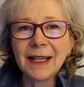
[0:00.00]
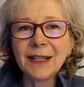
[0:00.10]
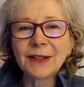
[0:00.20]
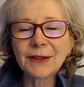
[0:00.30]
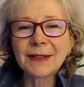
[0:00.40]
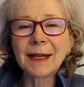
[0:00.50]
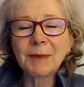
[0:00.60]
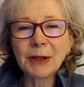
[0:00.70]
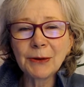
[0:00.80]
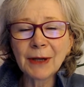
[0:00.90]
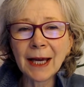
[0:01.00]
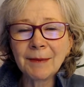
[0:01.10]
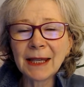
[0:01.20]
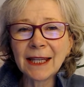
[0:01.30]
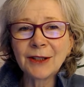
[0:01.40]
So some of you are
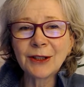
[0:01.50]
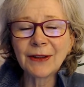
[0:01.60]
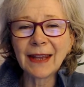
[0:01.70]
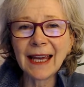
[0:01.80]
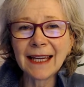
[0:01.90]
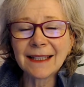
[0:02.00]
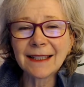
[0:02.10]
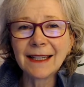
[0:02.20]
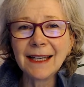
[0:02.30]
coming into that,